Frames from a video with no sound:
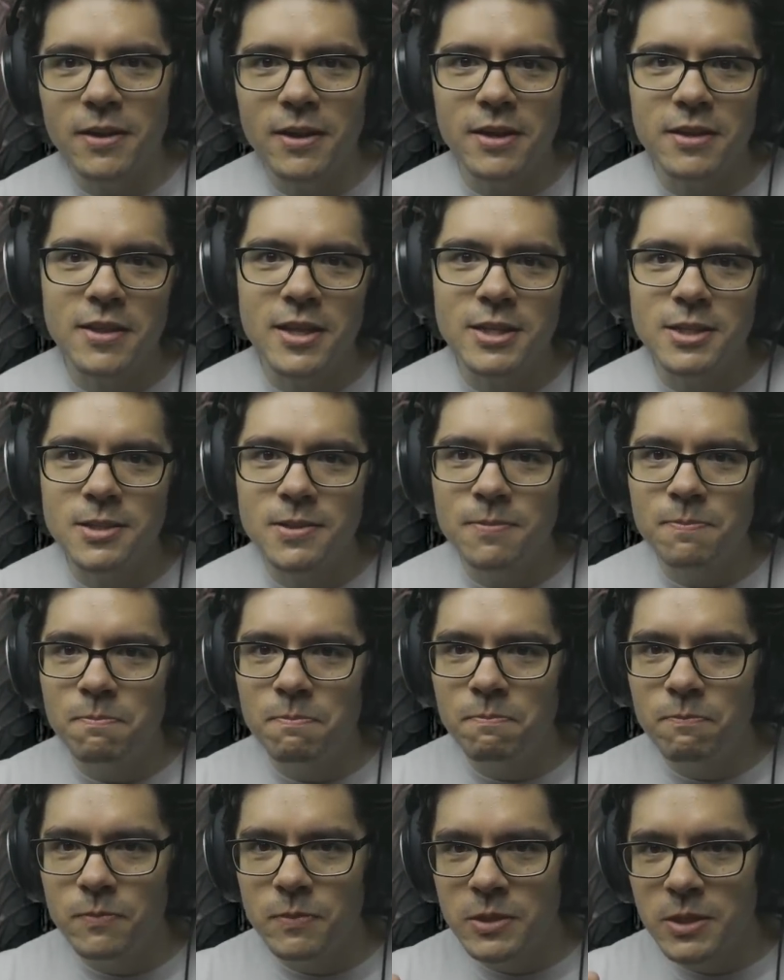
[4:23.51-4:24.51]
Like, that's
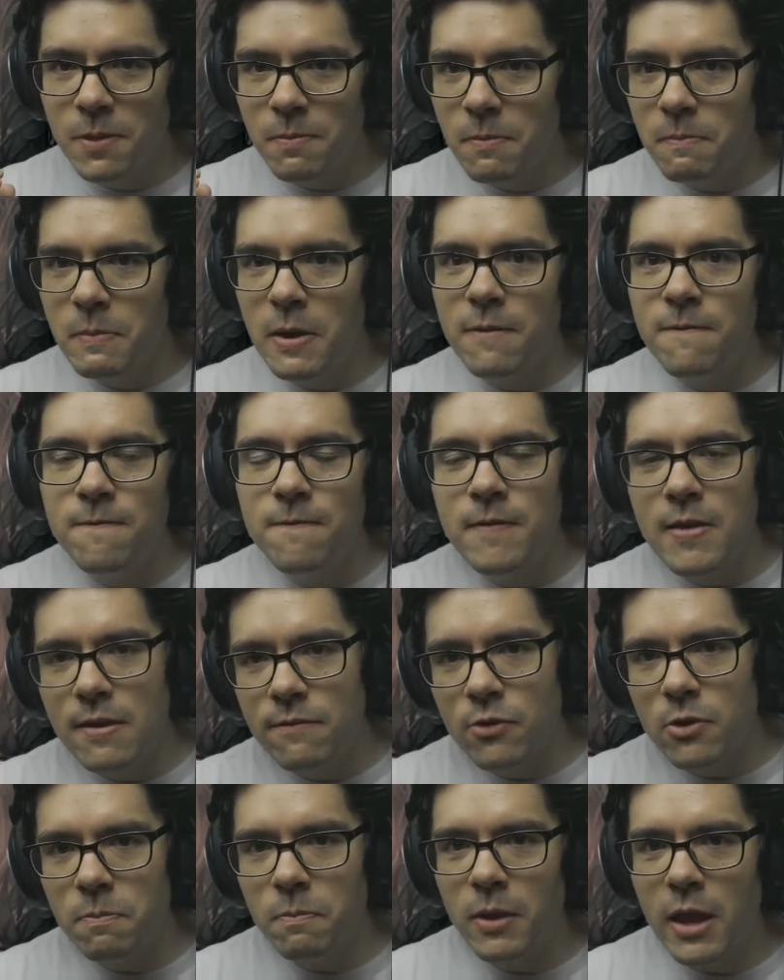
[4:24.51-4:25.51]
some of my
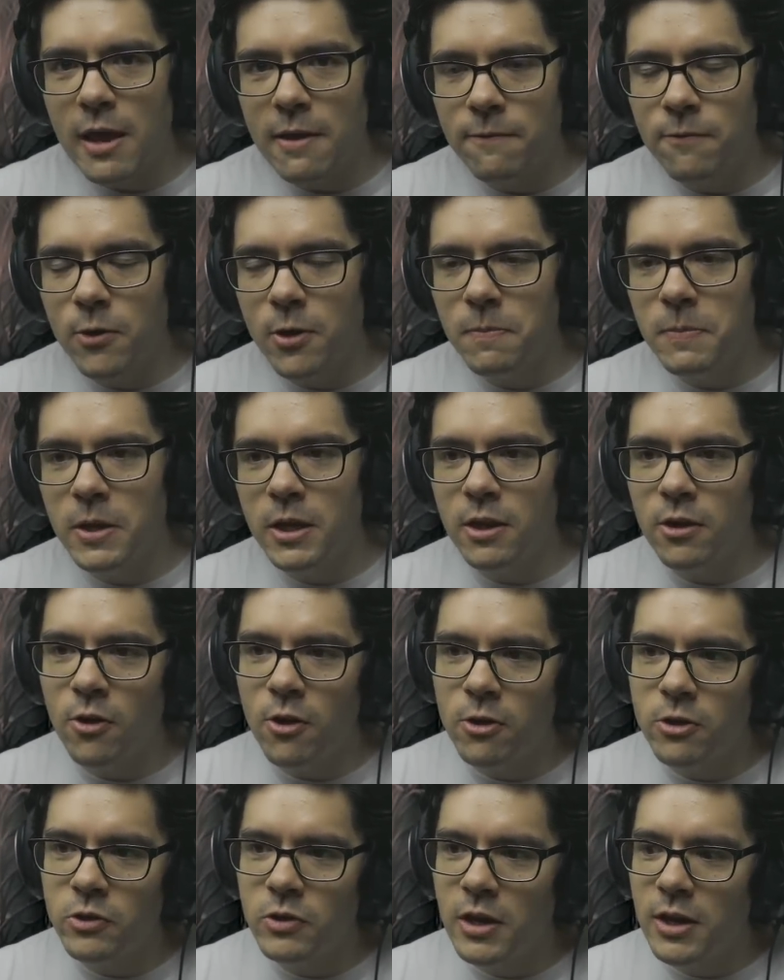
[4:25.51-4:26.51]
favorite platforming in
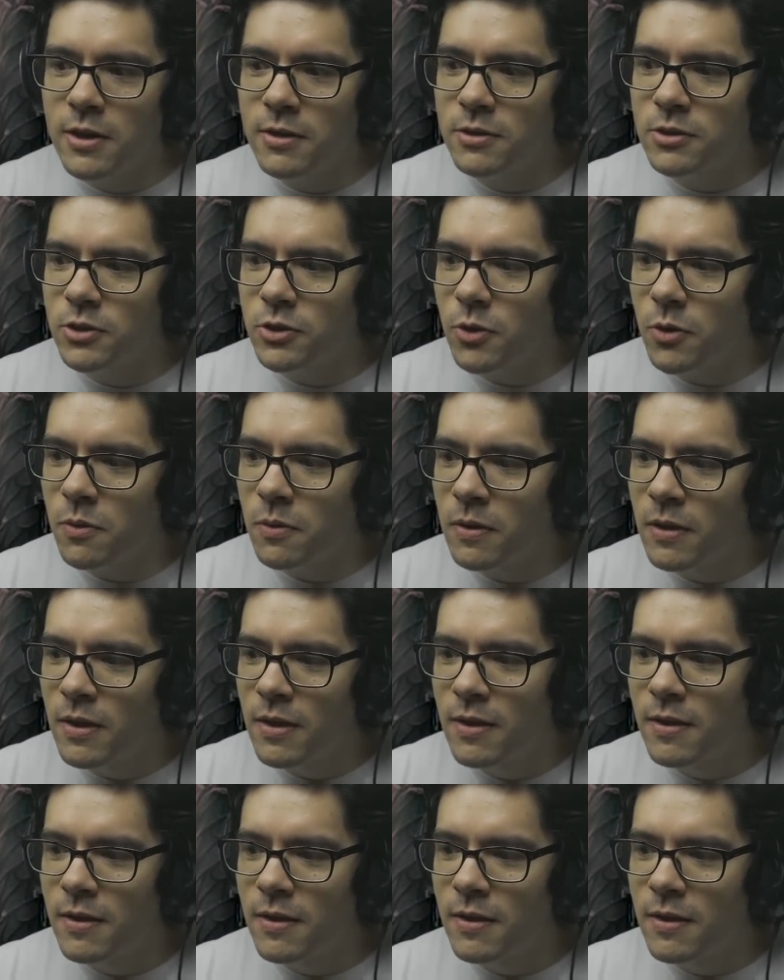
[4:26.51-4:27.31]
Hollow Knight, so